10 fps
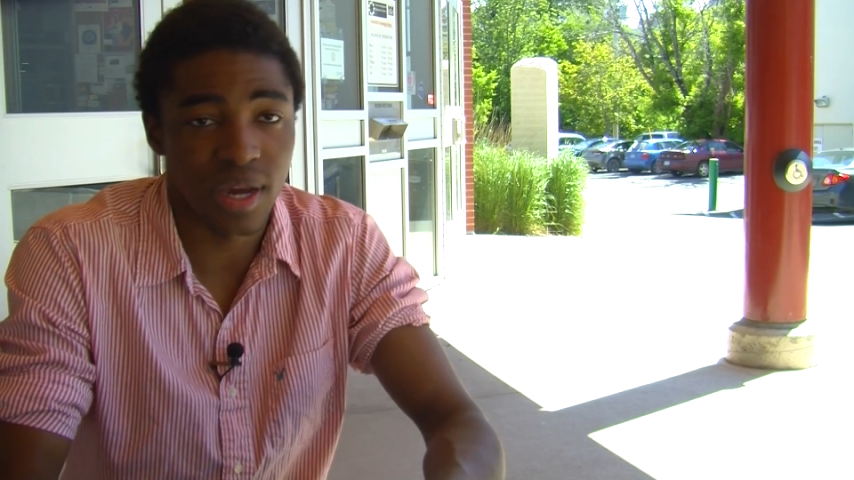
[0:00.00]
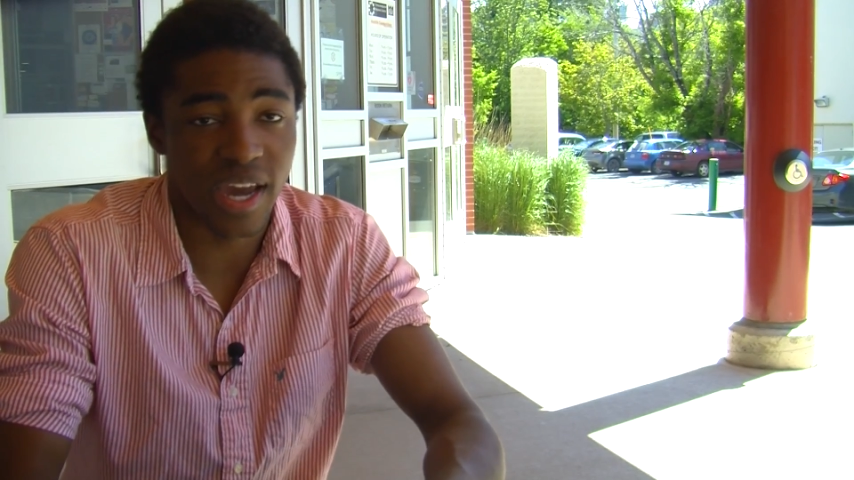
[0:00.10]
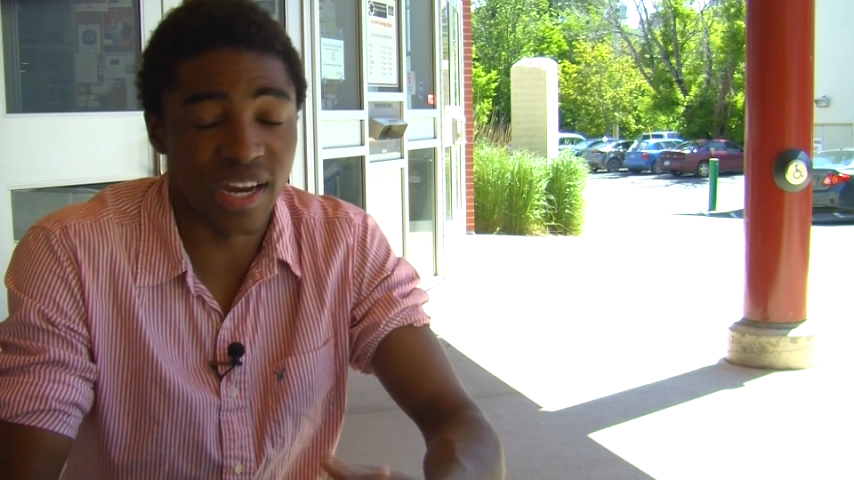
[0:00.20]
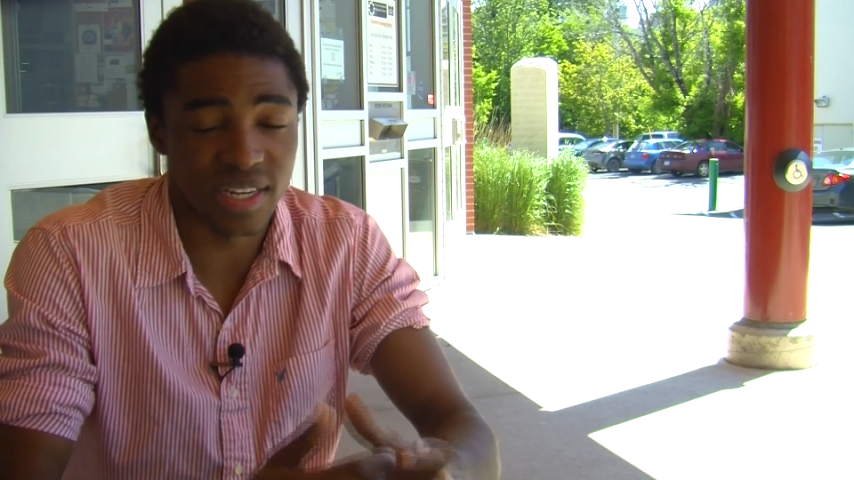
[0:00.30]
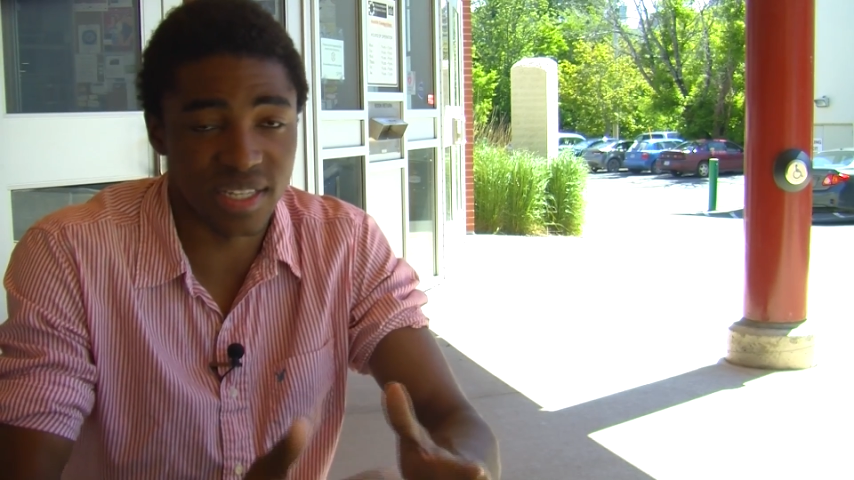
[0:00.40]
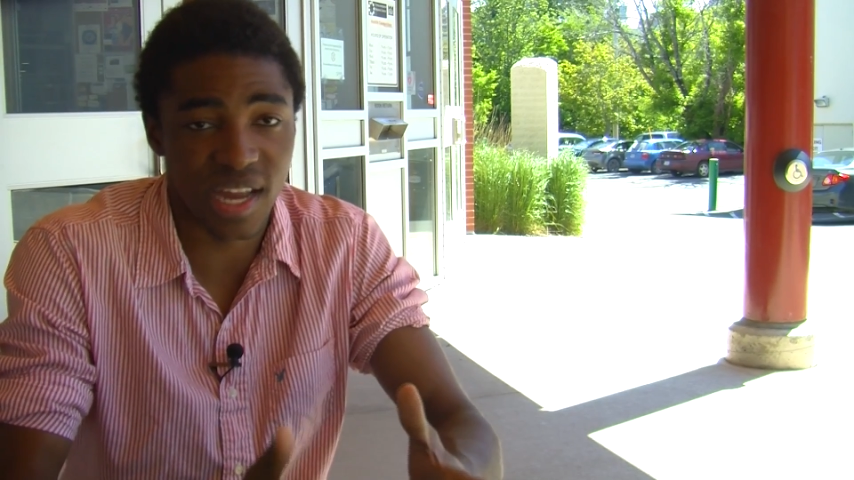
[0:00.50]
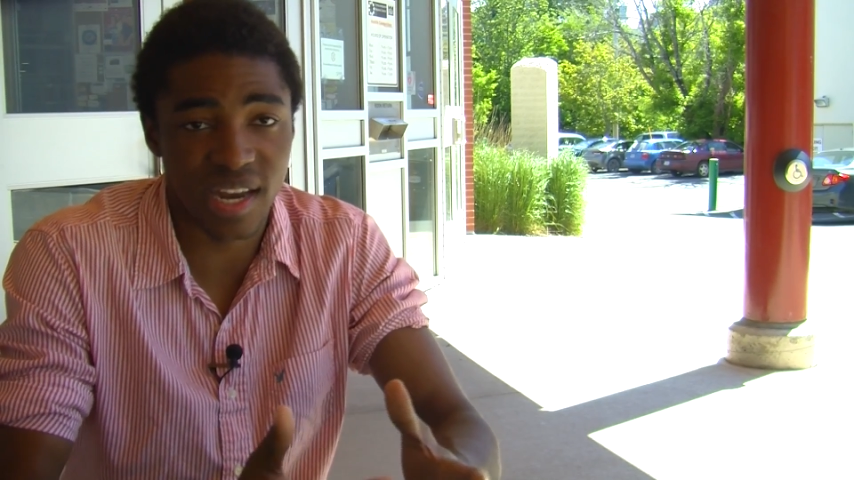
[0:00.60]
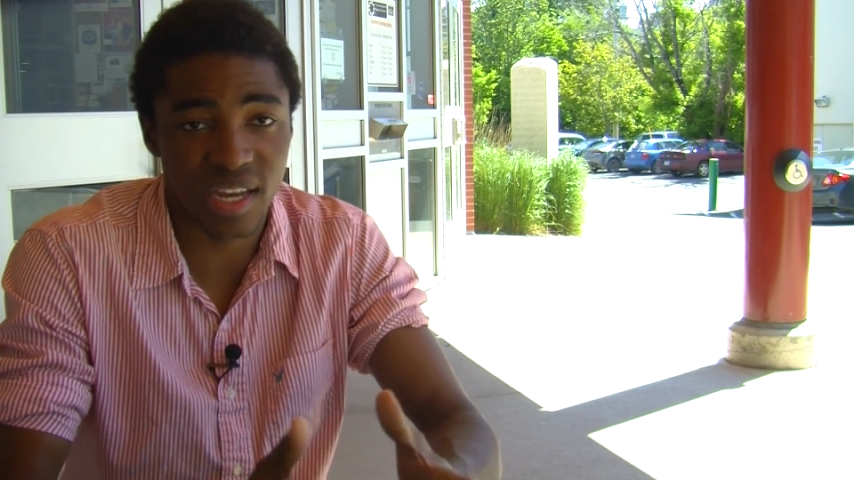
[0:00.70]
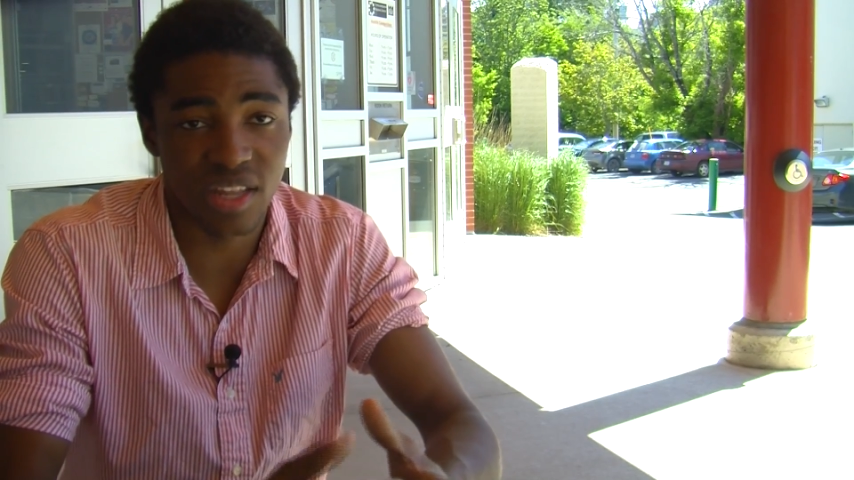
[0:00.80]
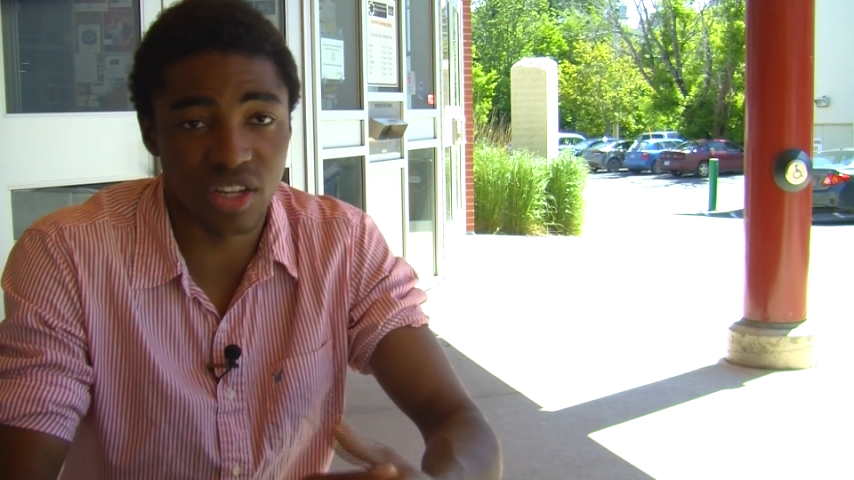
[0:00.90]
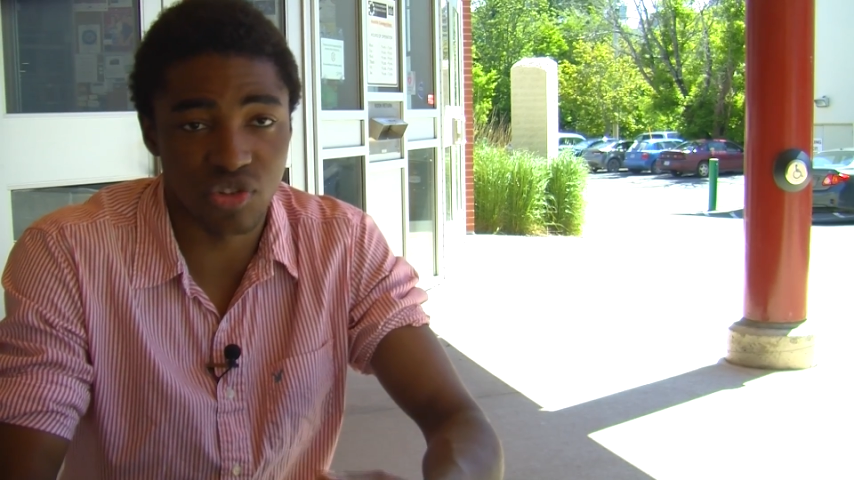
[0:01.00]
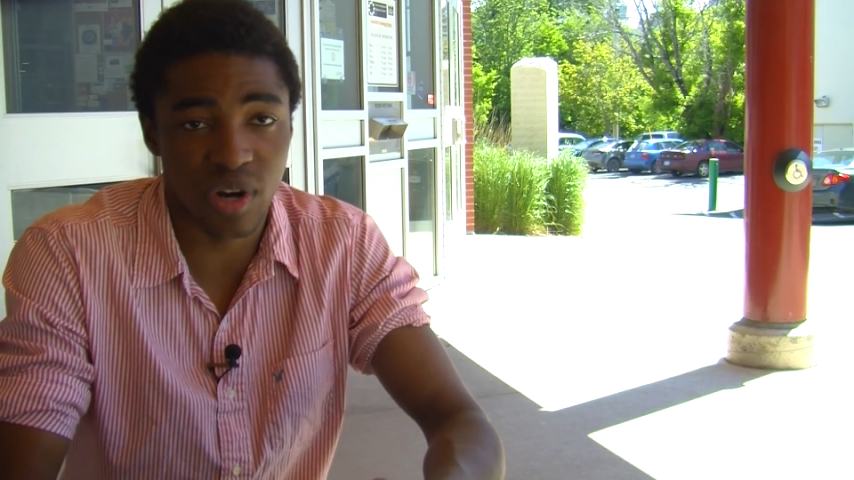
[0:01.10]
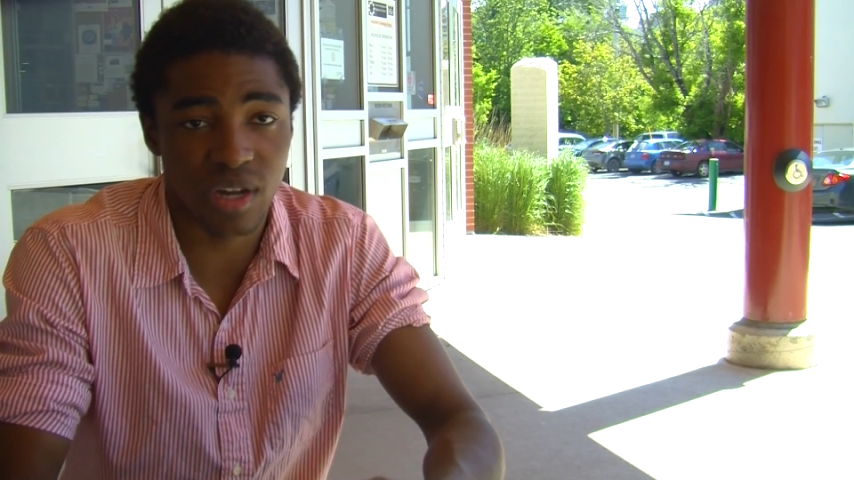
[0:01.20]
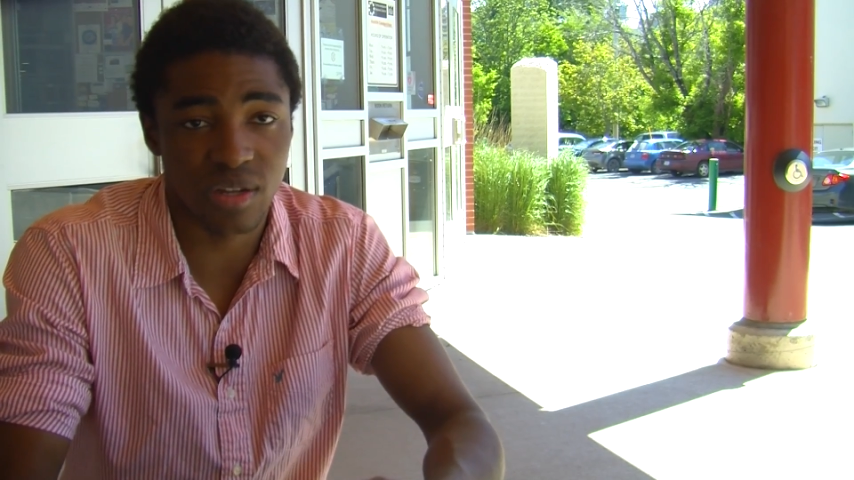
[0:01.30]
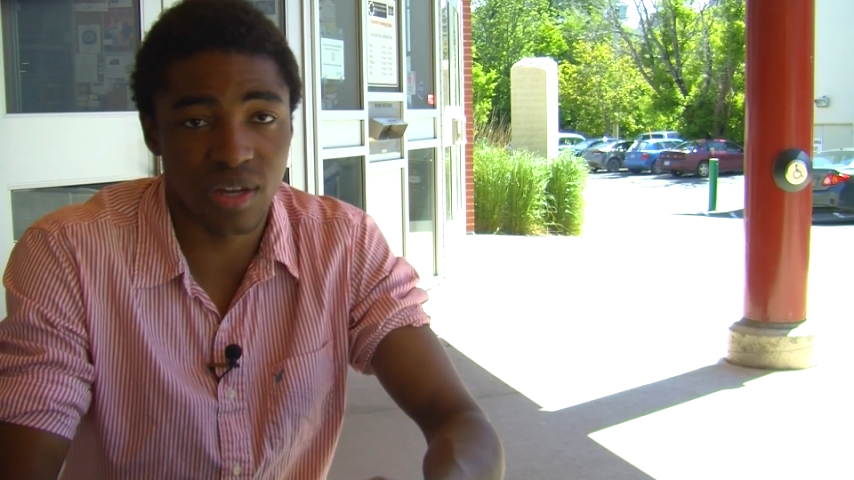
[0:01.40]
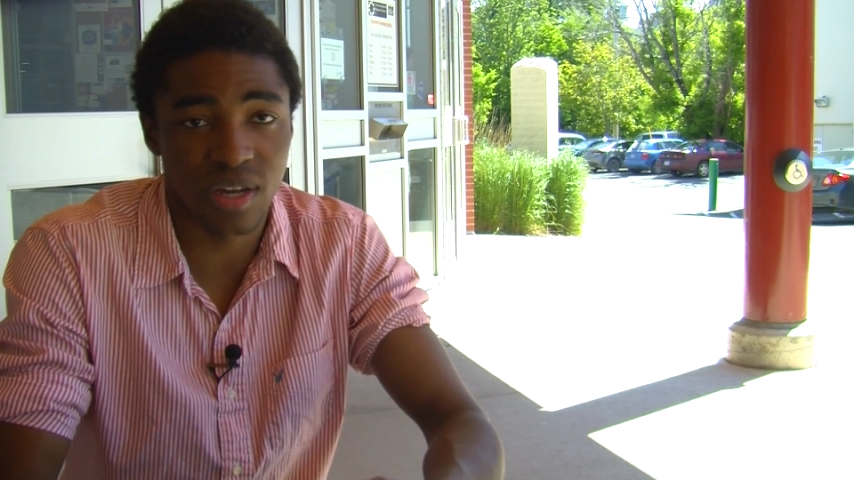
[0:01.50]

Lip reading: and understanding in their trial,